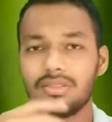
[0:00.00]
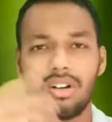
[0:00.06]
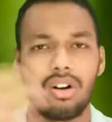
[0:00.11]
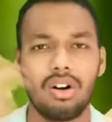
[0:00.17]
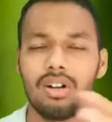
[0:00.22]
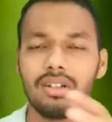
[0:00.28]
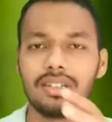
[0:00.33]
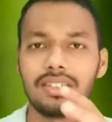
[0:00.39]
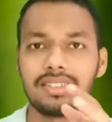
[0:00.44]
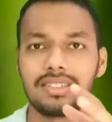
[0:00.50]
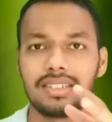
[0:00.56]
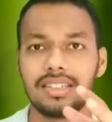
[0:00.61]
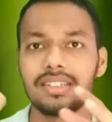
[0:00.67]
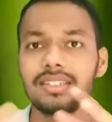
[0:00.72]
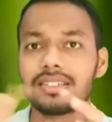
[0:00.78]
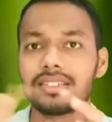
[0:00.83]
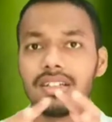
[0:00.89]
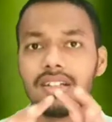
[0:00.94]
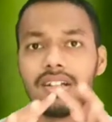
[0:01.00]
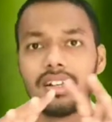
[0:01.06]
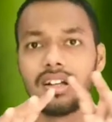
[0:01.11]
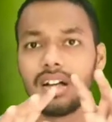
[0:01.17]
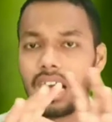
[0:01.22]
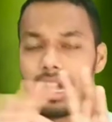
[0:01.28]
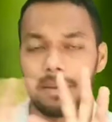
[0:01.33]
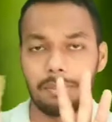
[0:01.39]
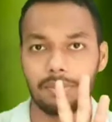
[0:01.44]
all these things
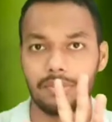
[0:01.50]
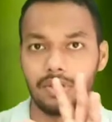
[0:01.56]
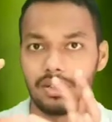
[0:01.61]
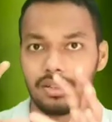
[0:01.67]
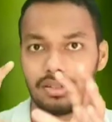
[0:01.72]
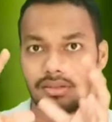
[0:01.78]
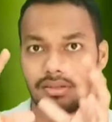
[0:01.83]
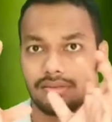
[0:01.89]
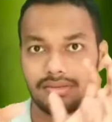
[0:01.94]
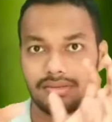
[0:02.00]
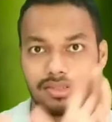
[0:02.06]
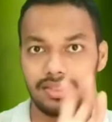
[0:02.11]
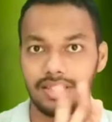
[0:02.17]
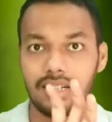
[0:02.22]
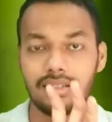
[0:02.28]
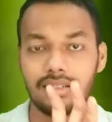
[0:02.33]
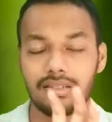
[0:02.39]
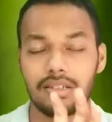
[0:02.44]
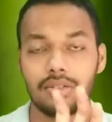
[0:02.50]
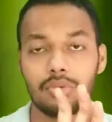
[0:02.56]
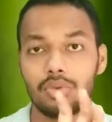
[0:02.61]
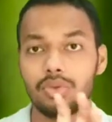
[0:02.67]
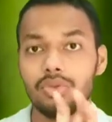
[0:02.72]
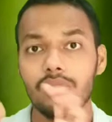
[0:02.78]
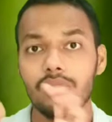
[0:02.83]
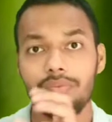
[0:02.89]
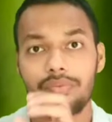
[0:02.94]
have they're due
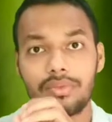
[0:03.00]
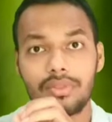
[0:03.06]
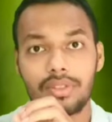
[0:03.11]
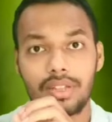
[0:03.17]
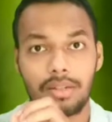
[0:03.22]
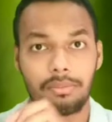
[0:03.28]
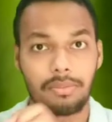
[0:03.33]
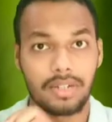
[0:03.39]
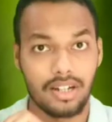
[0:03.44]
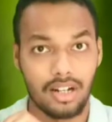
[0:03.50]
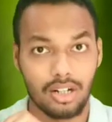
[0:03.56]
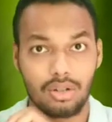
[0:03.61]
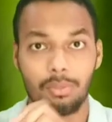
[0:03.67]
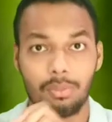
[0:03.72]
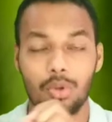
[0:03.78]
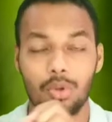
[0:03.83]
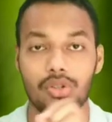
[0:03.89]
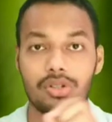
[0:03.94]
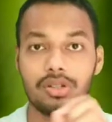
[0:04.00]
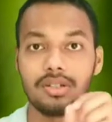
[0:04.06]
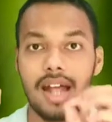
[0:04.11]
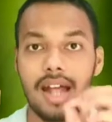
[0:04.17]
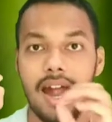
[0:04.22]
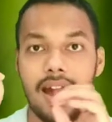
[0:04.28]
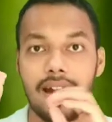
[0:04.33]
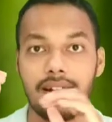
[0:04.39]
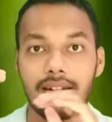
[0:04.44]
to their mineral composition
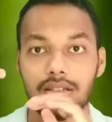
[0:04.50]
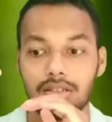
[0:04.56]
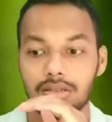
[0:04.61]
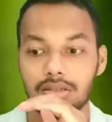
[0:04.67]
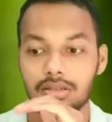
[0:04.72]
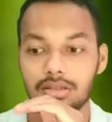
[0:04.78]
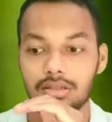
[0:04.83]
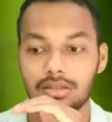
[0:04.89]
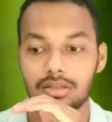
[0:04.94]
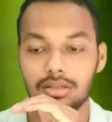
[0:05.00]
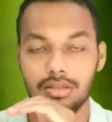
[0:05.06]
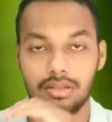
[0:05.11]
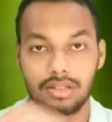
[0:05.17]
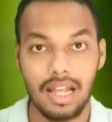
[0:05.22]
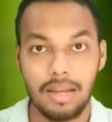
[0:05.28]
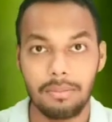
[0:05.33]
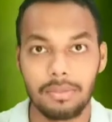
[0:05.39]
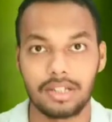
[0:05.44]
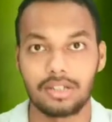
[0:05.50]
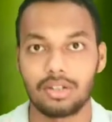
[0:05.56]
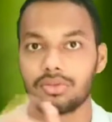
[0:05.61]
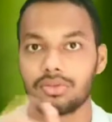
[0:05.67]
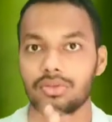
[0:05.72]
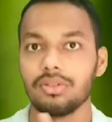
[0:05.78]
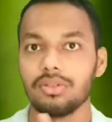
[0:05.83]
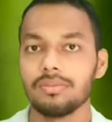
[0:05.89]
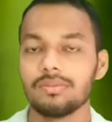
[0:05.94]
and the climate
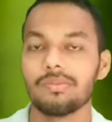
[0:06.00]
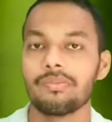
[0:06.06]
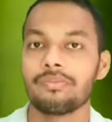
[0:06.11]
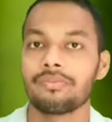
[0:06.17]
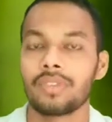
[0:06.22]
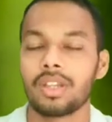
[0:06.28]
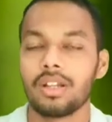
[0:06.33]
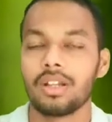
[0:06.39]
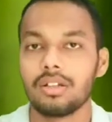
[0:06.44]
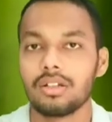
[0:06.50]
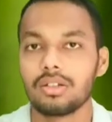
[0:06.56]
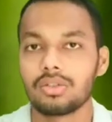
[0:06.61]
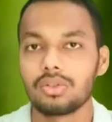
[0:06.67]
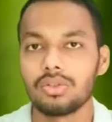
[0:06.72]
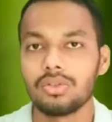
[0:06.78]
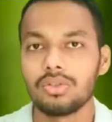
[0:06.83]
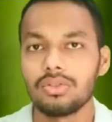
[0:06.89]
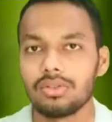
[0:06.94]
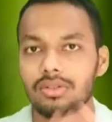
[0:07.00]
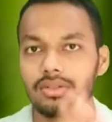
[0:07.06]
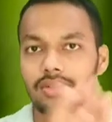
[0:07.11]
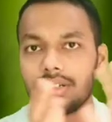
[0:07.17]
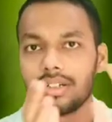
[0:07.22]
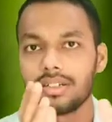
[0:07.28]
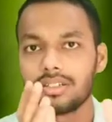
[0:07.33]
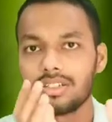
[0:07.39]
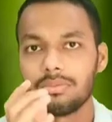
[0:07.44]
also. So
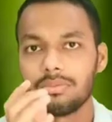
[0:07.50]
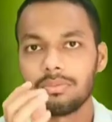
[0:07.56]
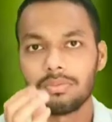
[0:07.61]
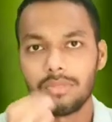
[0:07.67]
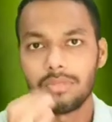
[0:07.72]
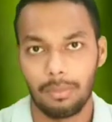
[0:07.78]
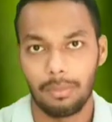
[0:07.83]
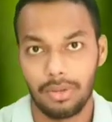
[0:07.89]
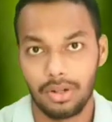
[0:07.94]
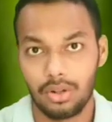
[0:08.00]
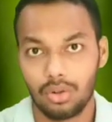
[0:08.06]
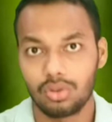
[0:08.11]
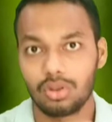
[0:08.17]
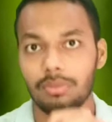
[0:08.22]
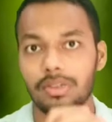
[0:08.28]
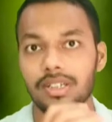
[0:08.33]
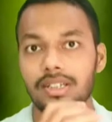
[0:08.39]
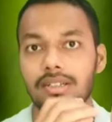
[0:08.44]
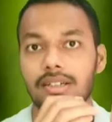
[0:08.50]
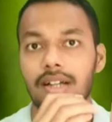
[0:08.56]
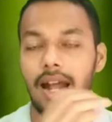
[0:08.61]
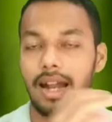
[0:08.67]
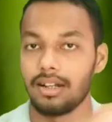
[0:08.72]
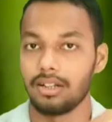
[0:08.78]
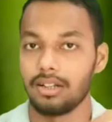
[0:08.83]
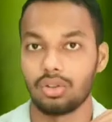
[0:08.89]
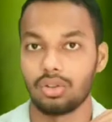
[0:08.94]
there are some pedochromic
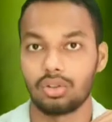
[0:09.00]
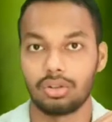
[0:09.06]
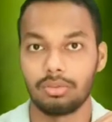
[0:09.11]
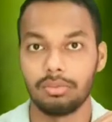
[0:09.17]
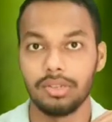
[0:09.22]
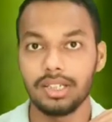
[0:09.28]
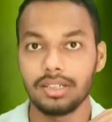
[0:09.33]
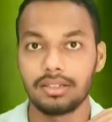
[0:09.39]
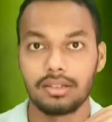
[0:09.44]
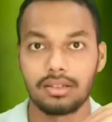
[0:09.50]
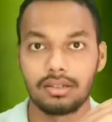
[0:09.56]
and lithochromic.